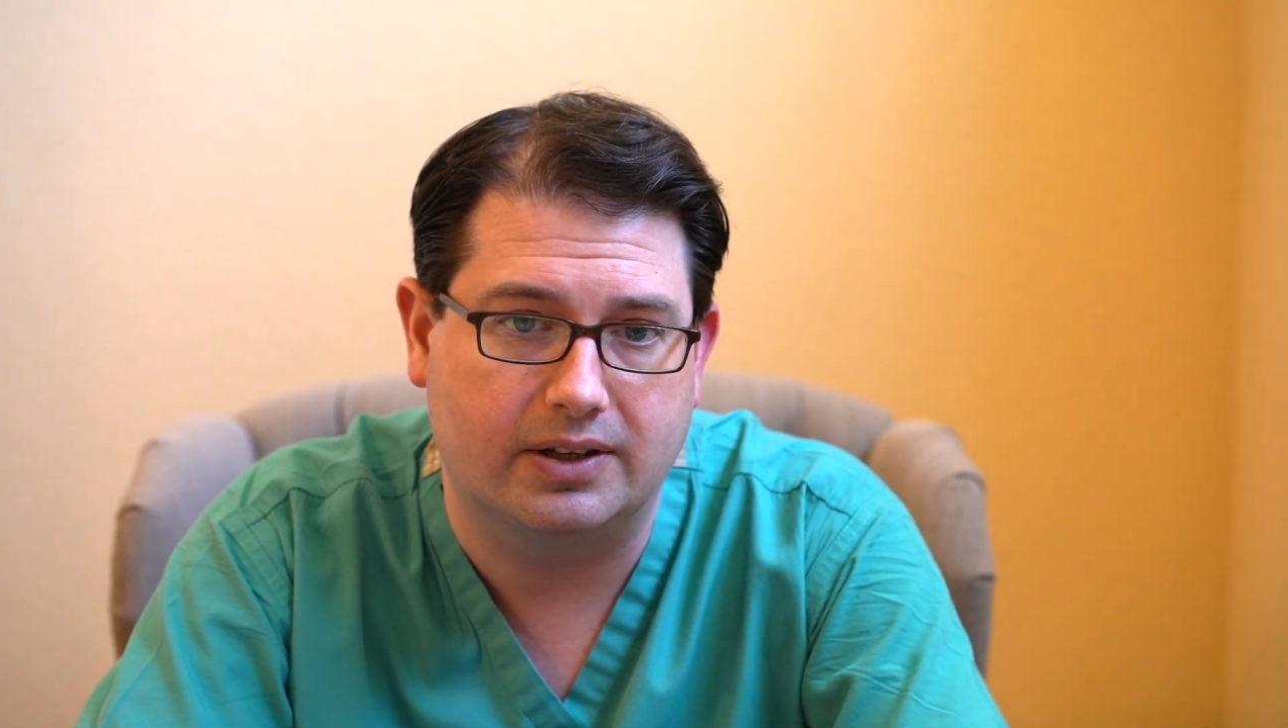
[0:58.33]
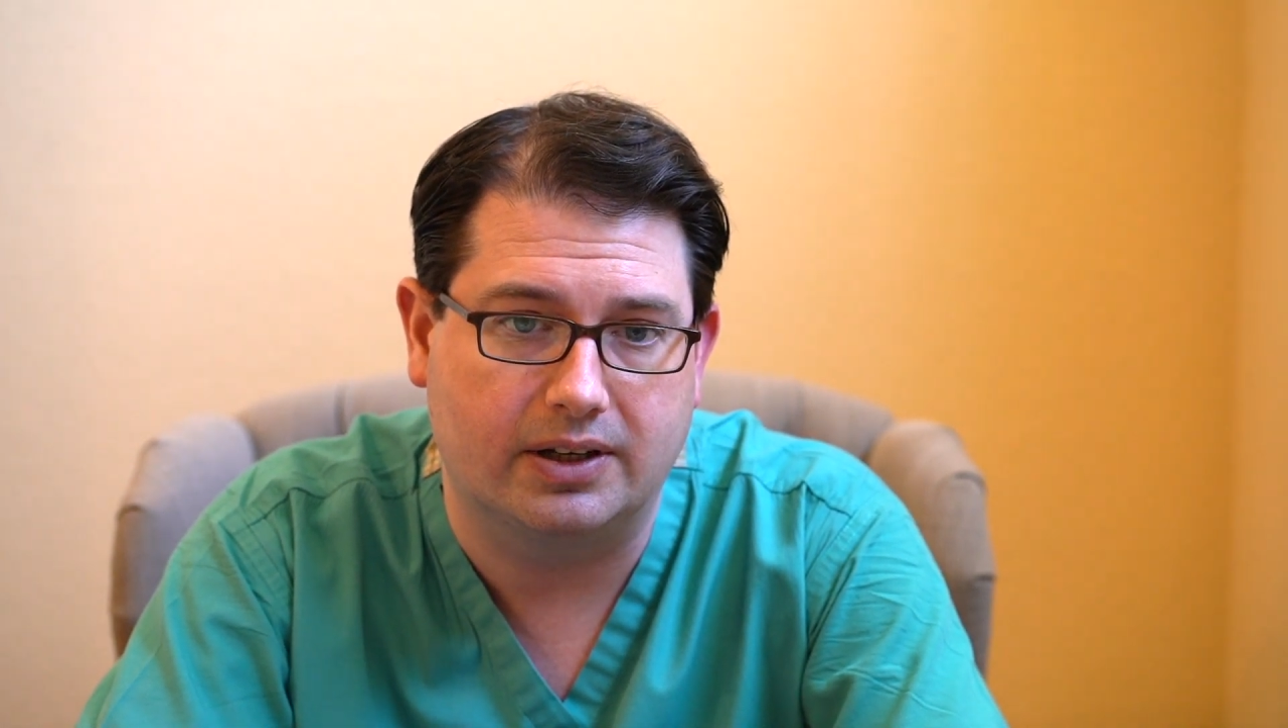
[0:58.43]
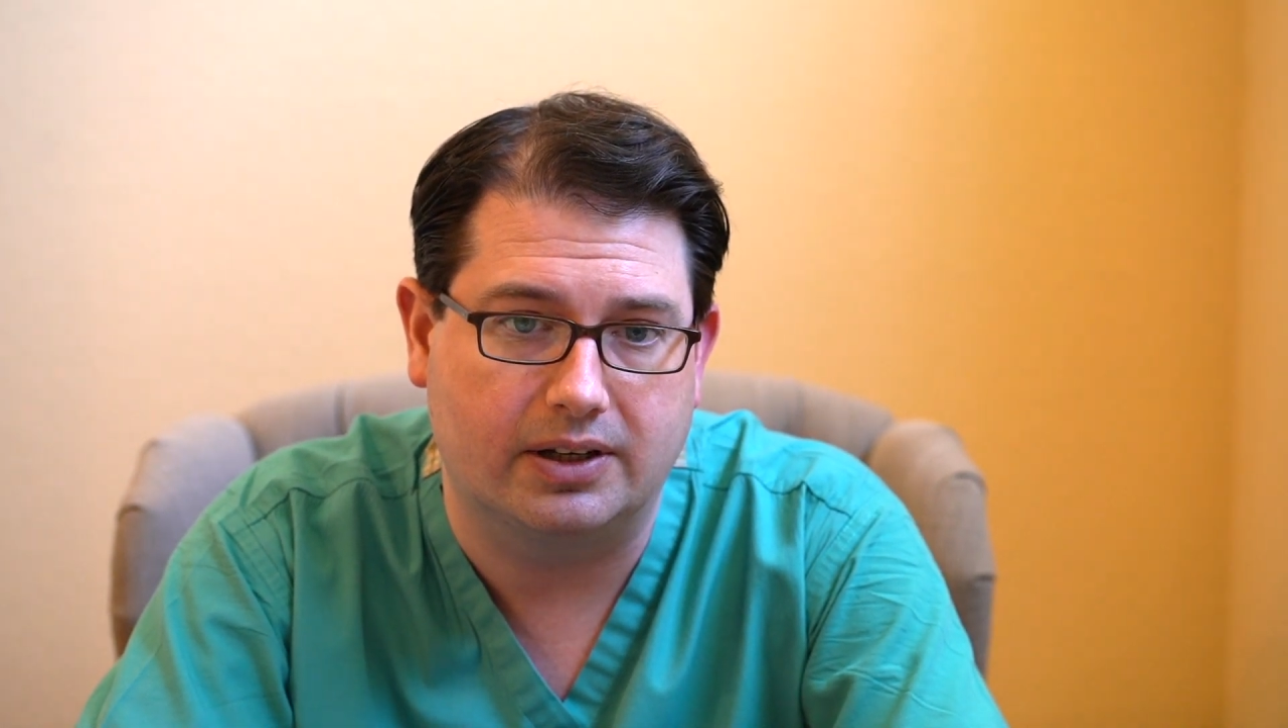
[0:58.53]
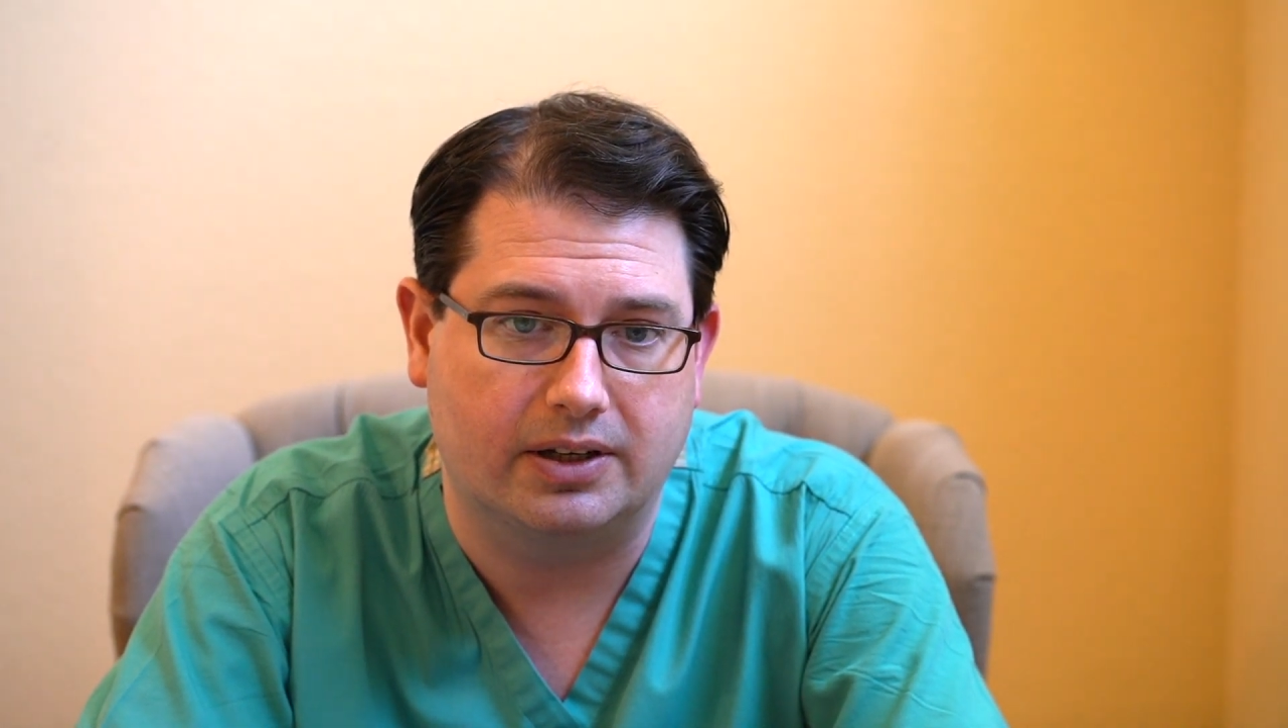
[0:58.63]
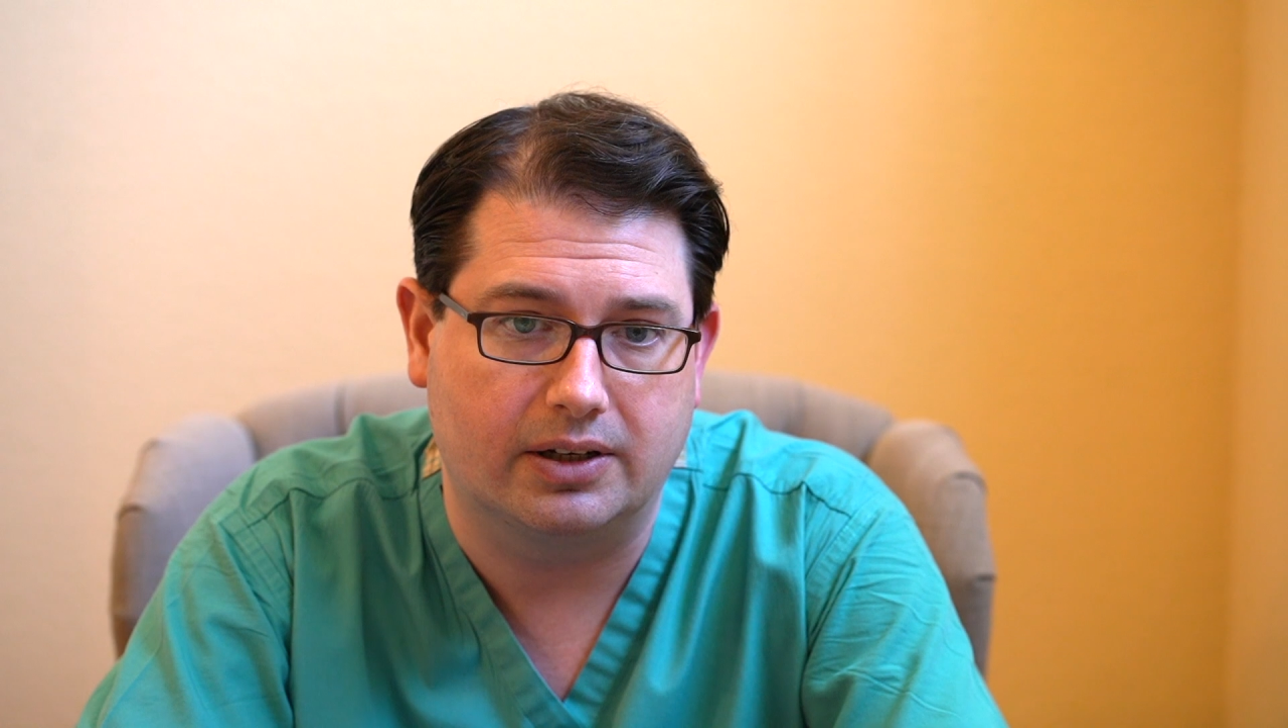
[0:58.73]

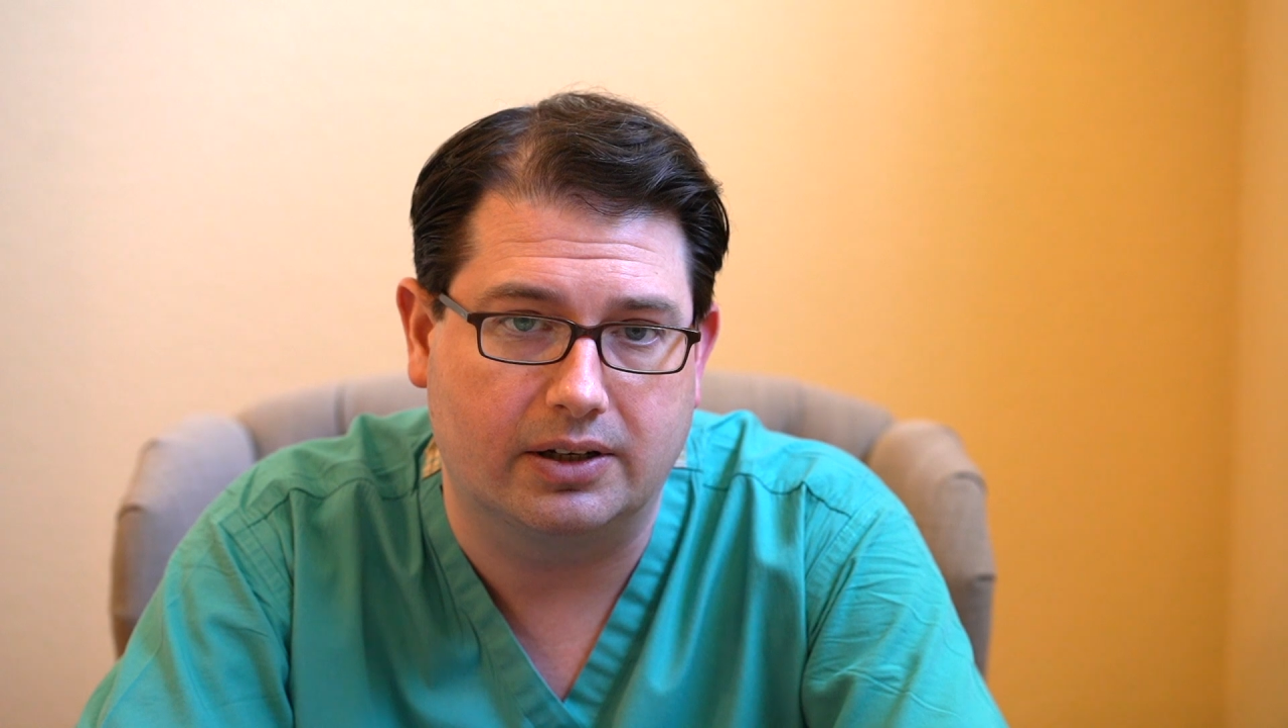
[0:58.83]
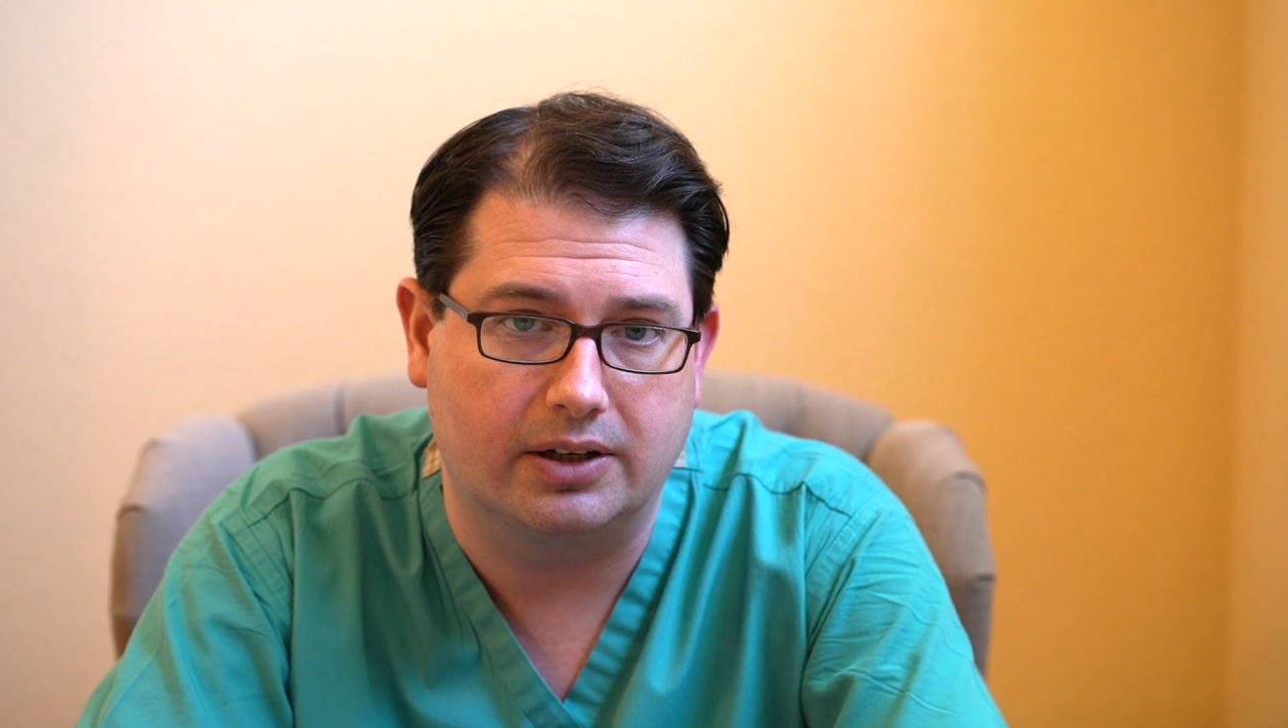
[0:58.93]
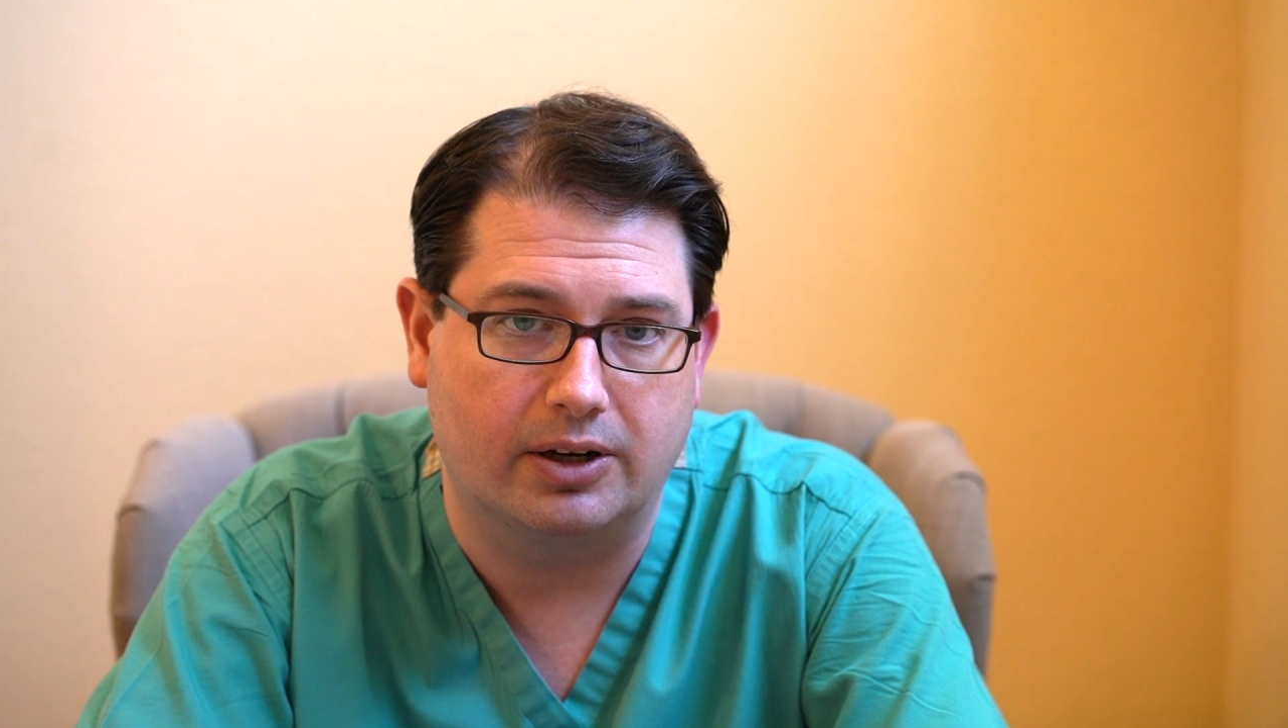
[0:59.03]
uh,